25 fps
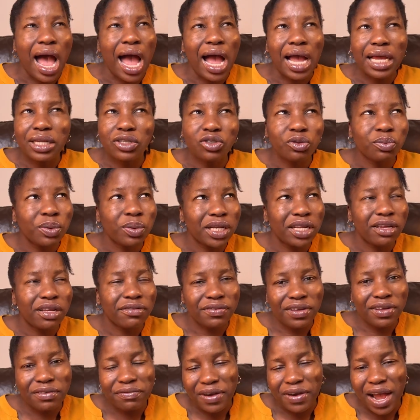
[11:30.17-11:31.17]
I do
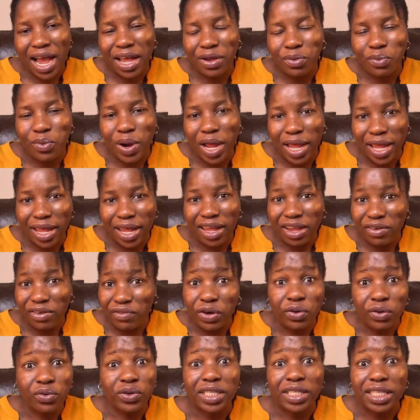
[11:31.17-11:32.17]
believe if I were a
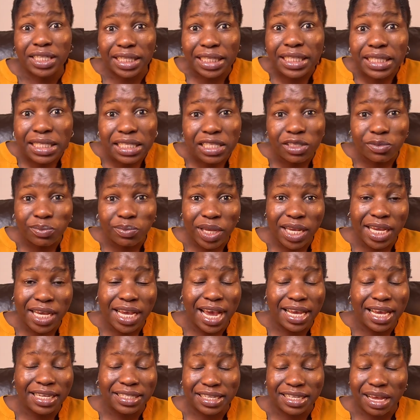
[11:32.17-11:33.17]
recruiter, this is me,
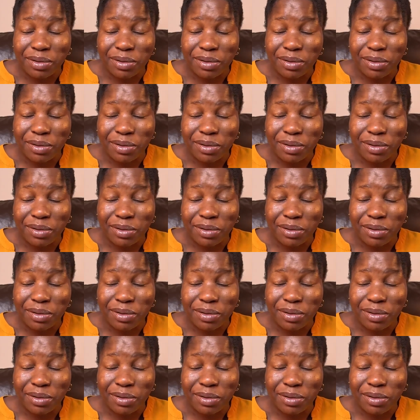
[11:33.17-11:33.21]
guys,